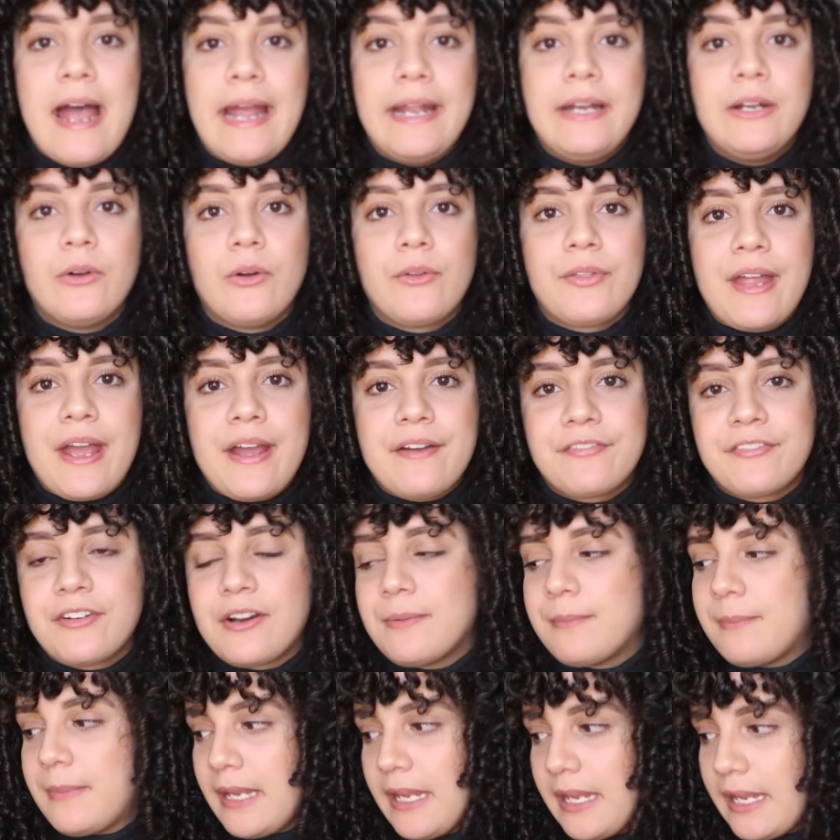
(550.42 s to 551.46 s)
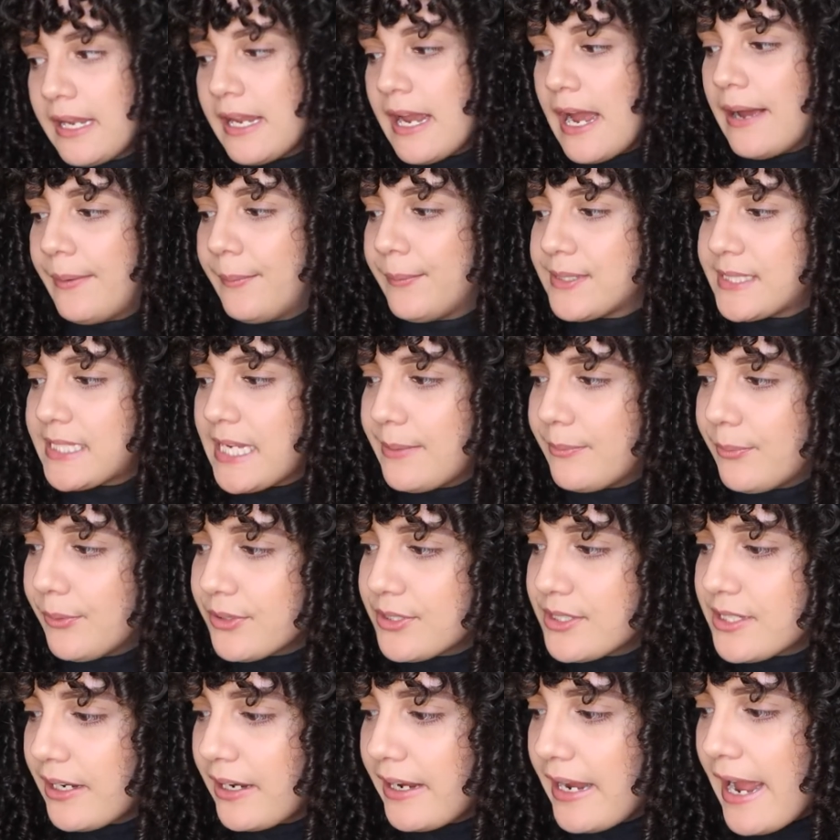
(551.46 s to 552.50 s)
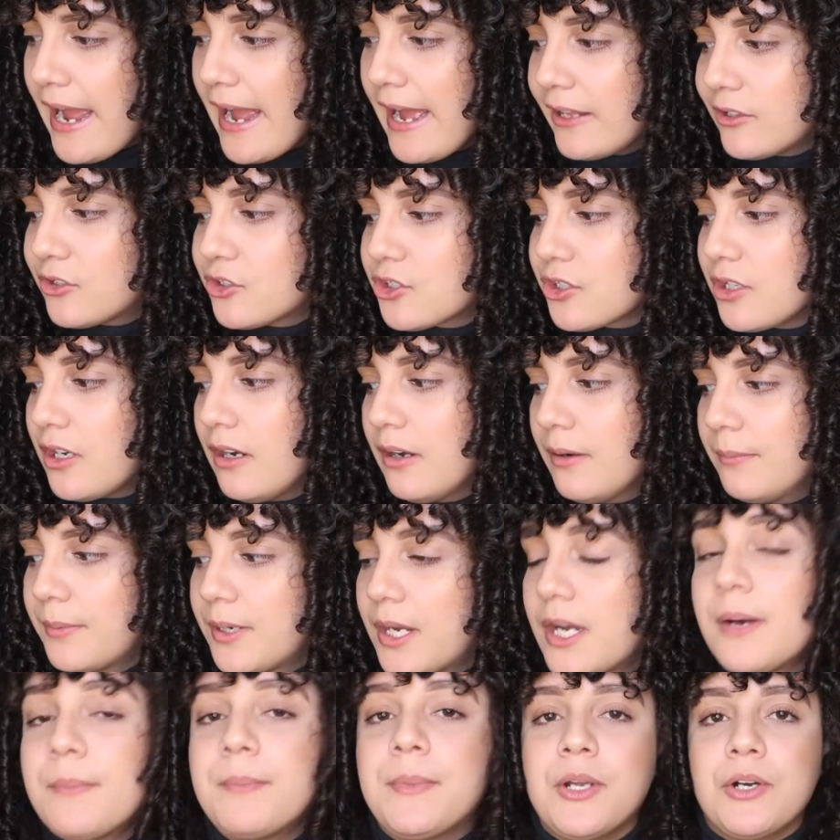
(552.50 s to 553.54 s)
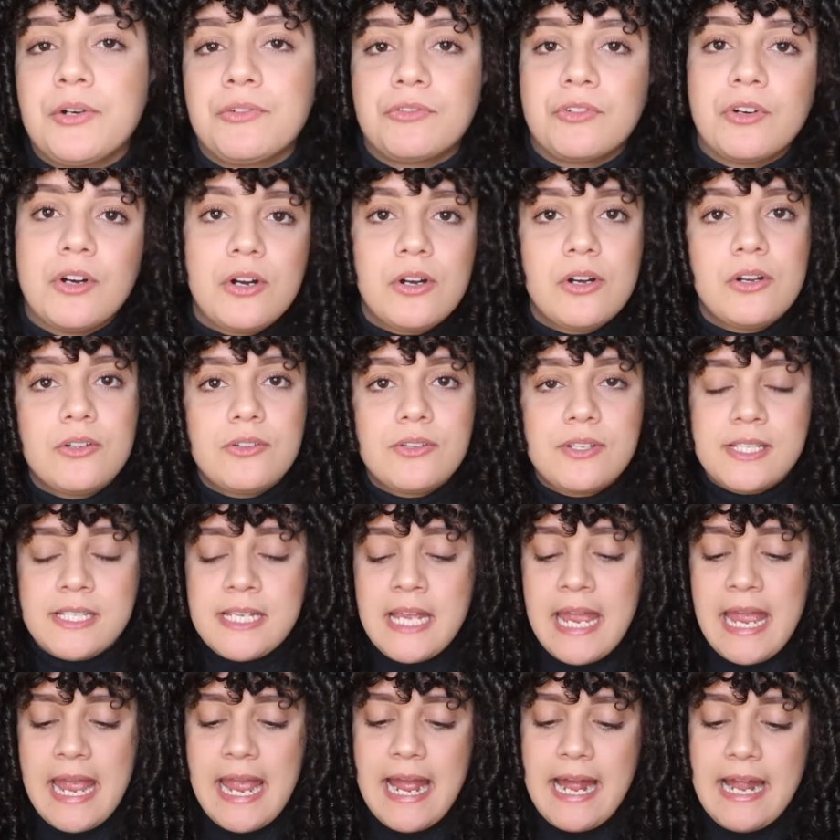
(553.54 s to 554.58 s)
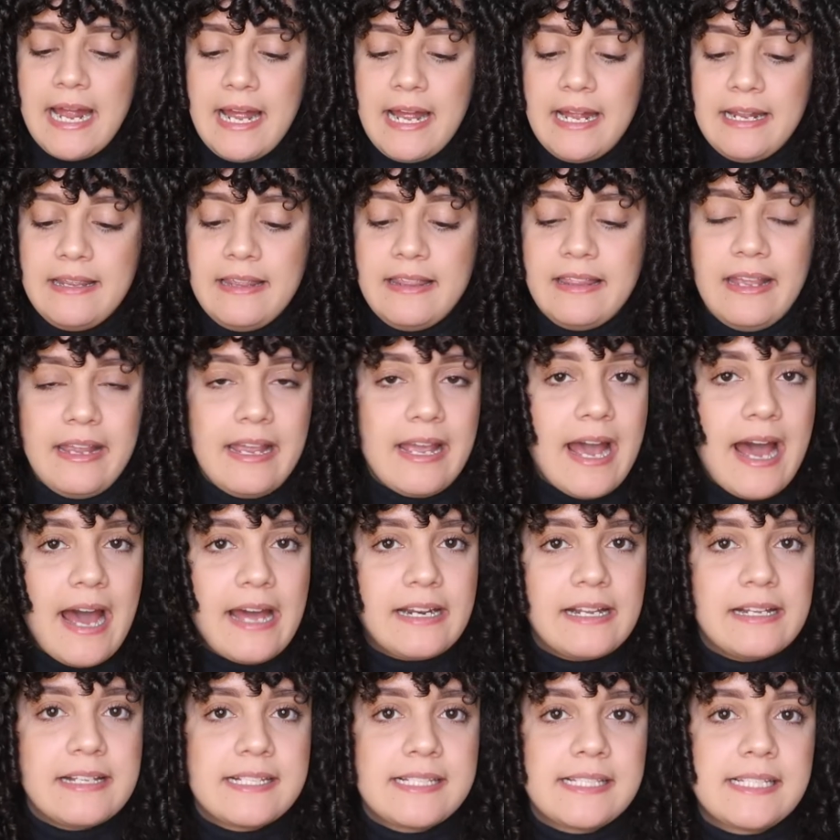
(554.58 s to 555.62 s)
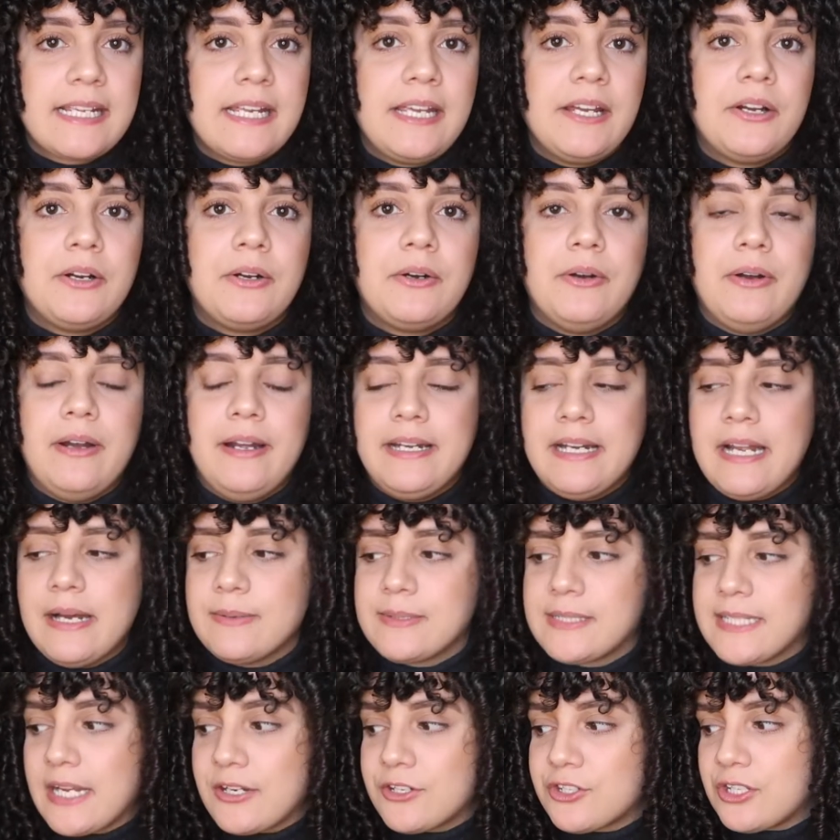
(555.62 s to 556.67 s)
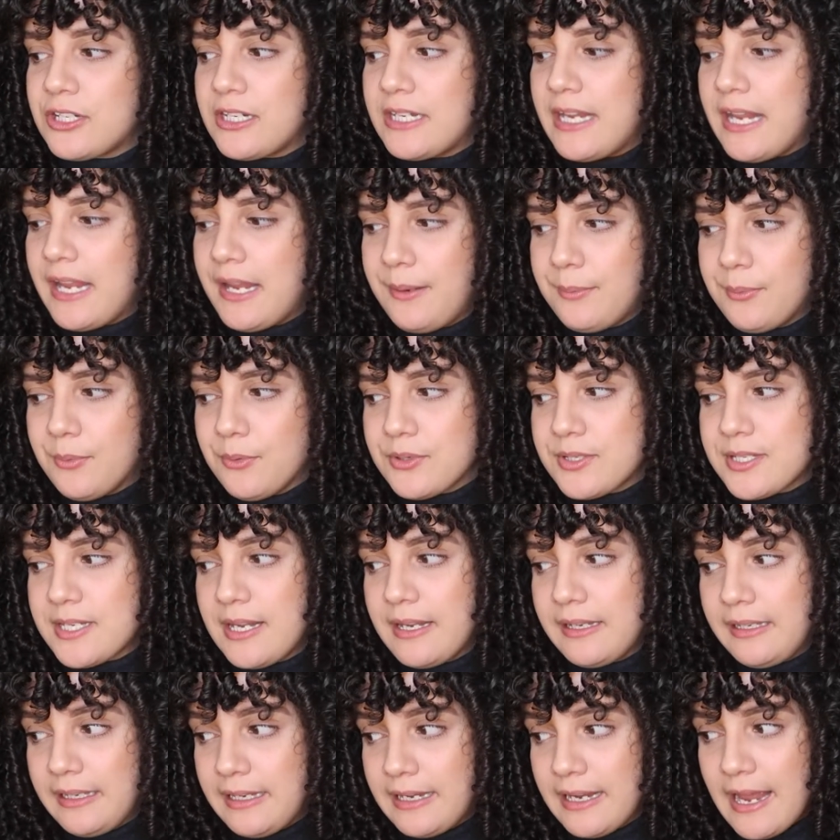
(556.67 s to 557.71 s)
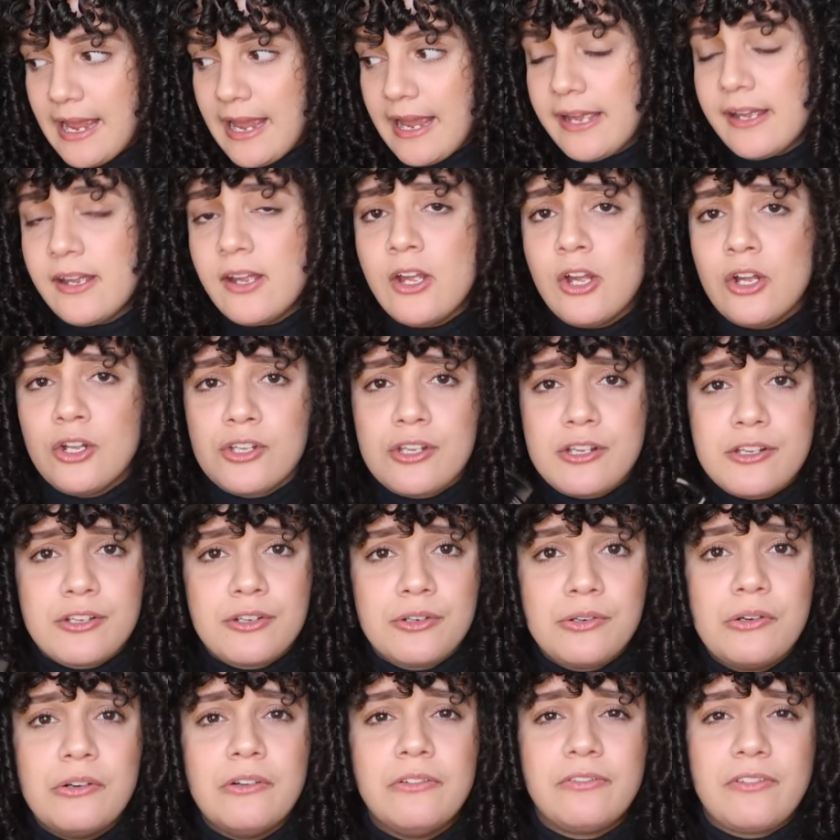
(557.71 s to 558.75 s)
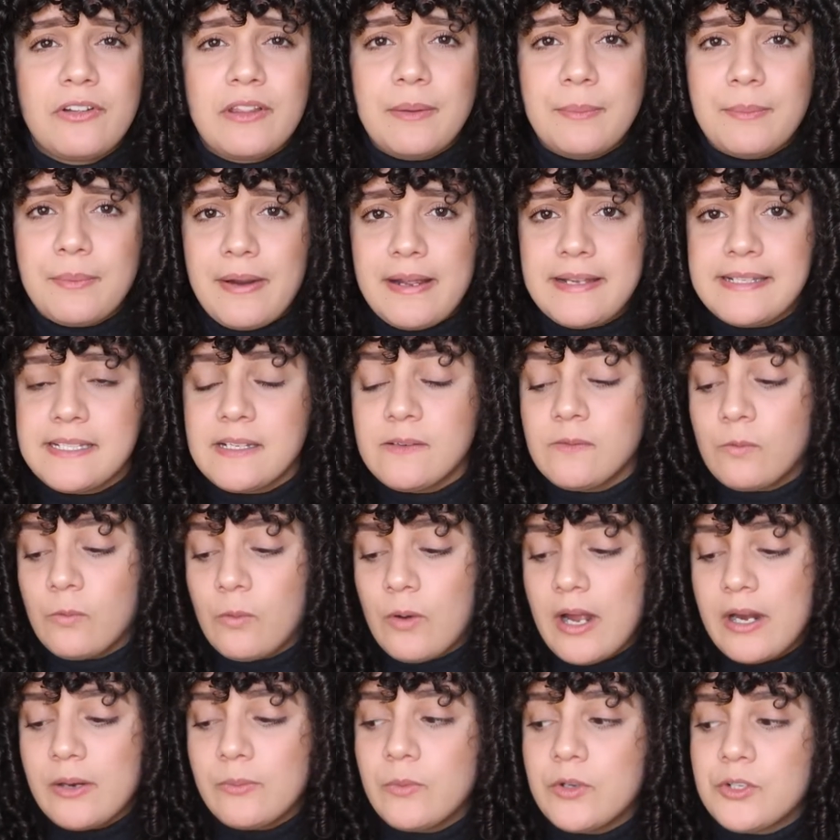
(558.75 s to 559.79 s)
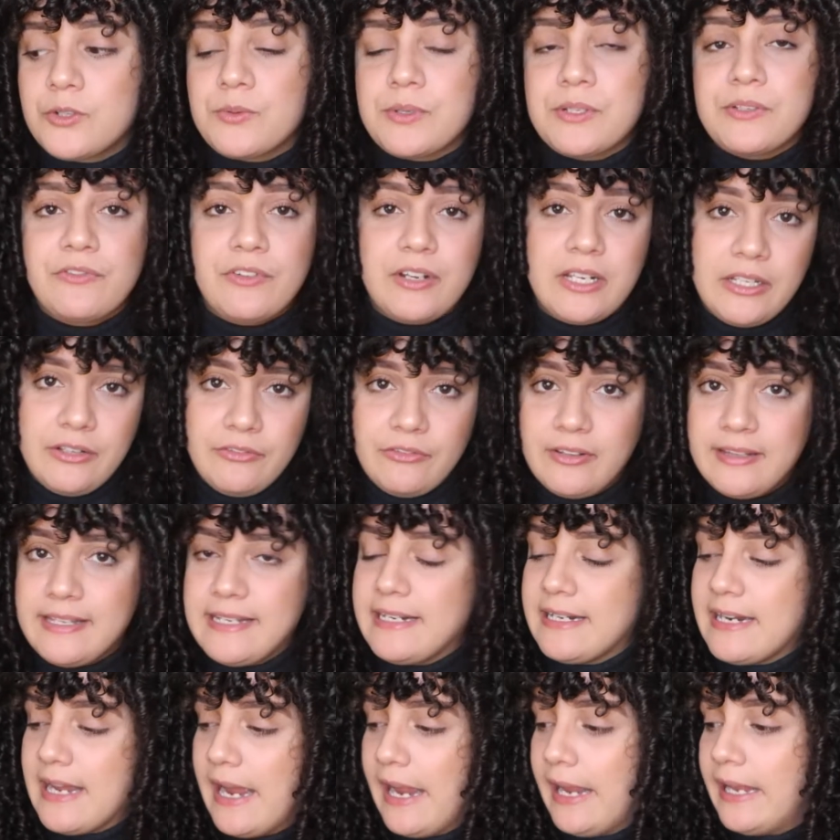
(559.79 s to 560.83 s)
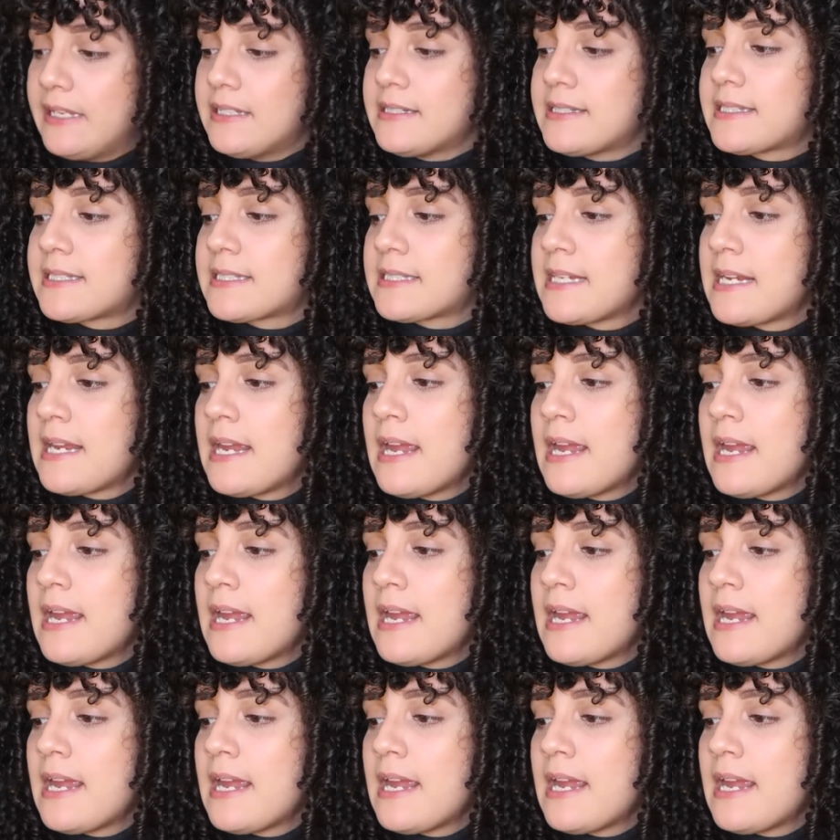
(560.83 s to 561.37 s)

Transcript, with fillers: I know that for me, I was able to catch um, Camille Rose and they had a sale and I was actually able to get two for the price of one which was really really nice